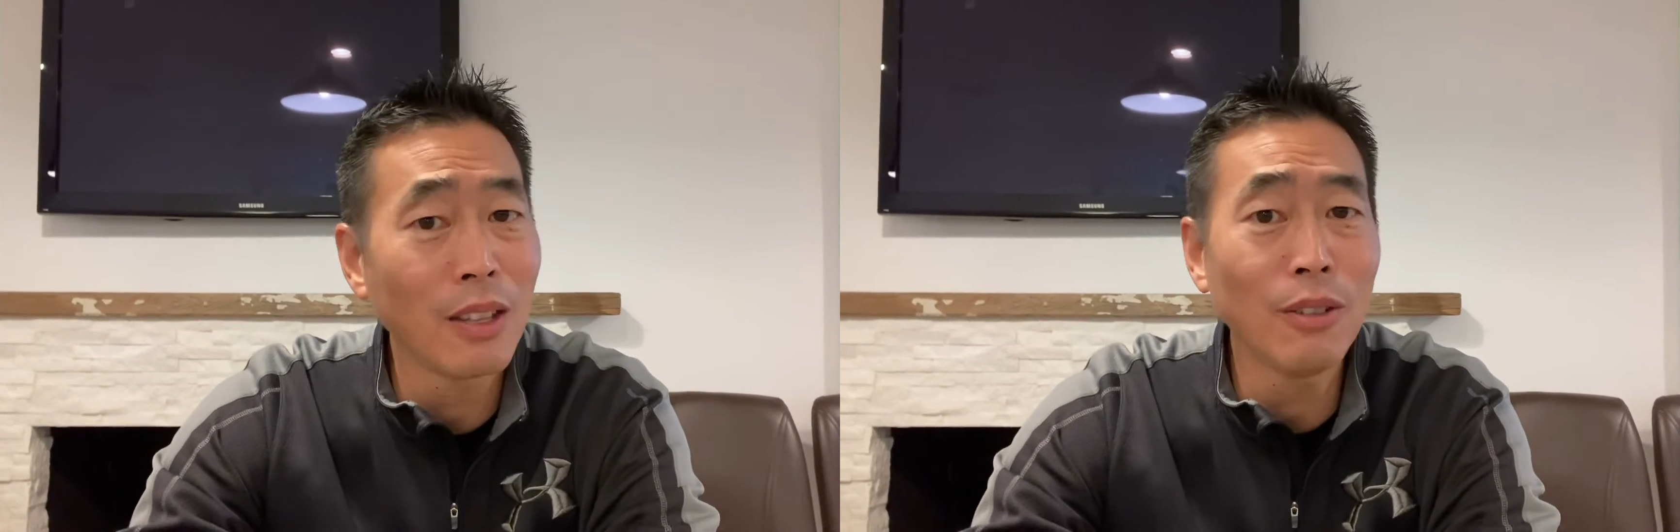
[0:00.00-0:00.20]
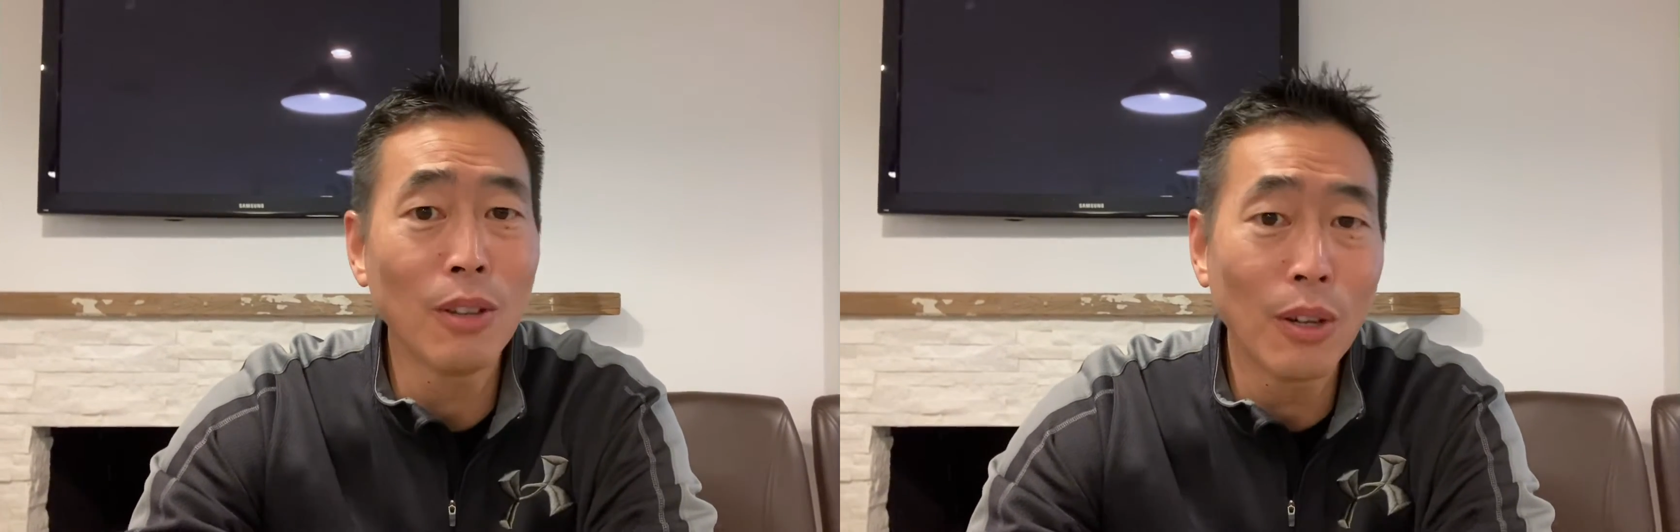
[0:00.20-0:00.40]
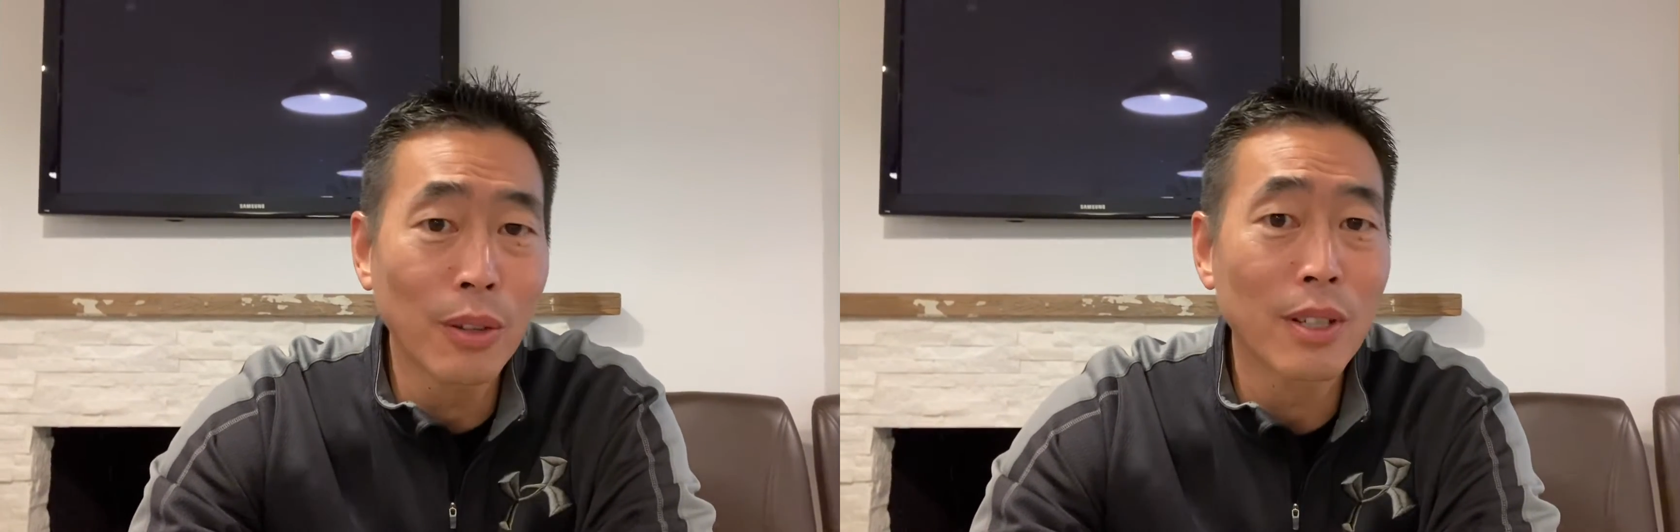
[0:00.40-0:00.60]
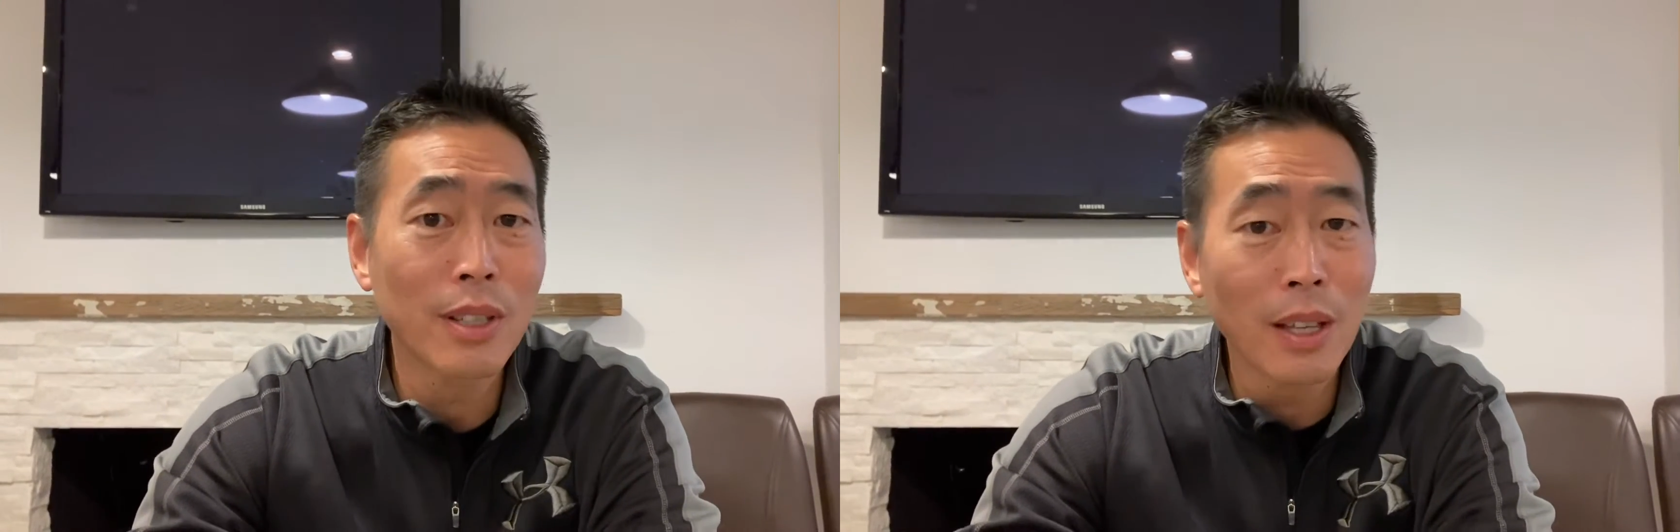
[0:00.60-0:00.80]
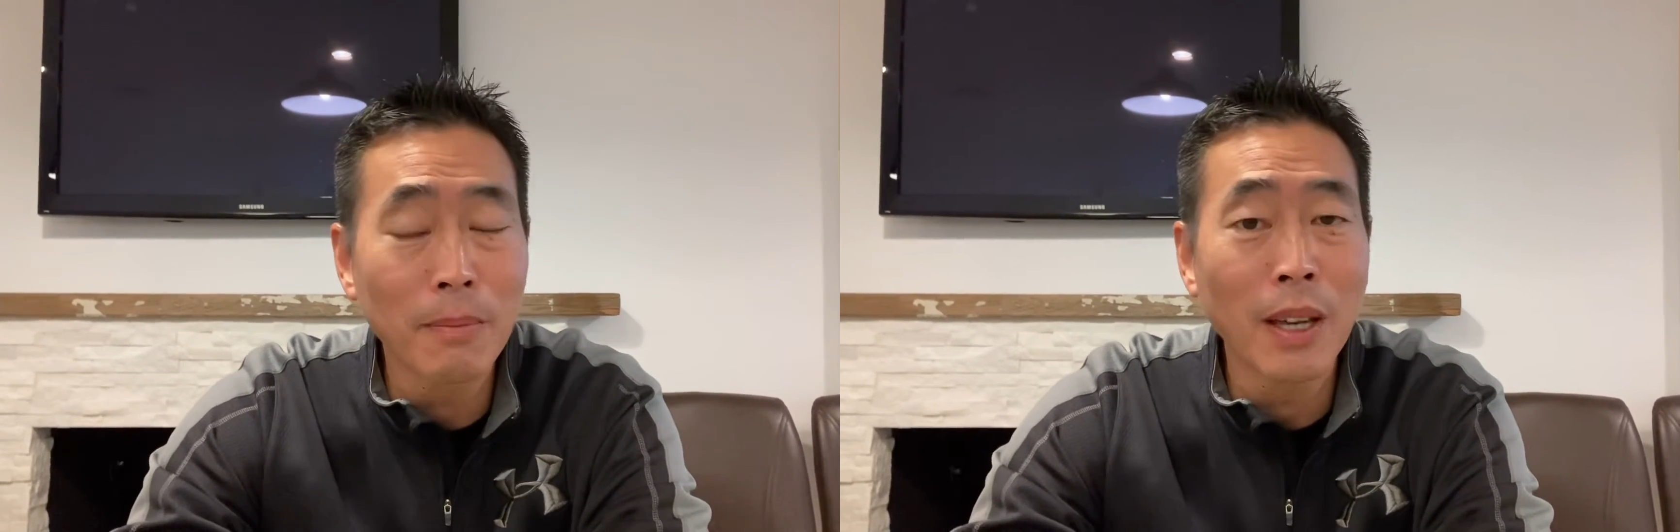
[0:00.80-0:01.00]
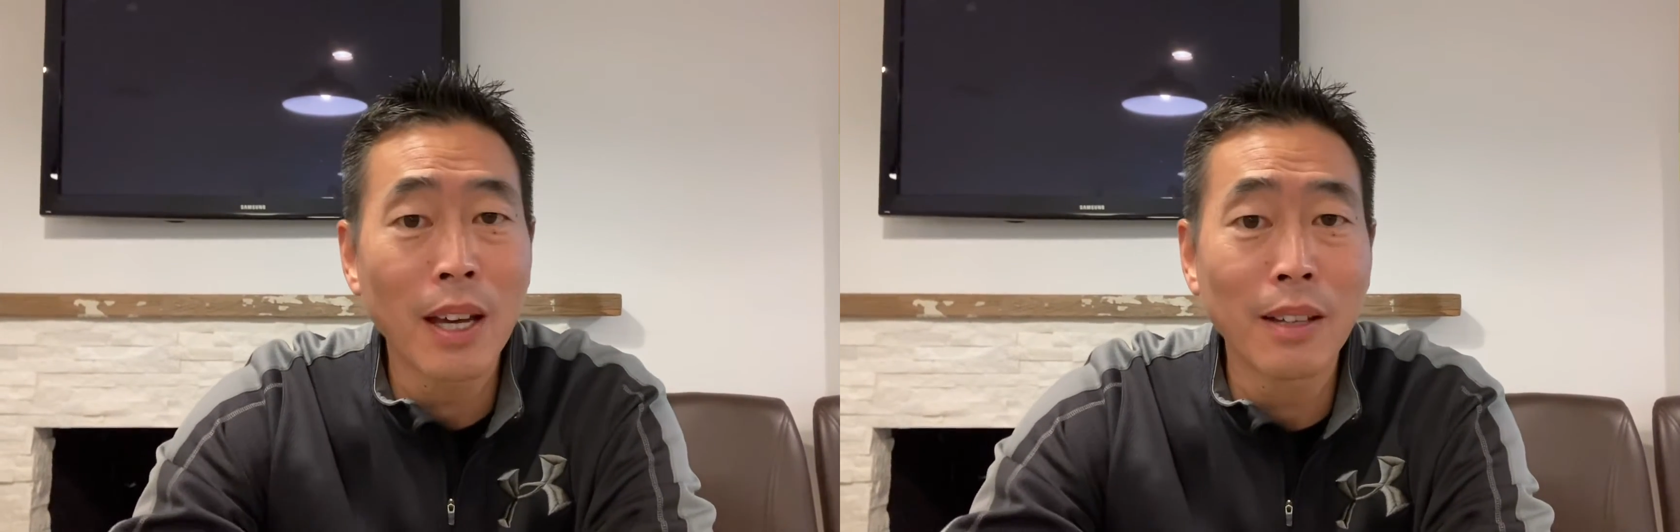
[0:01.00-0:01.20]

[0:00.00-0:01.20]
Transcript: you know there's some kind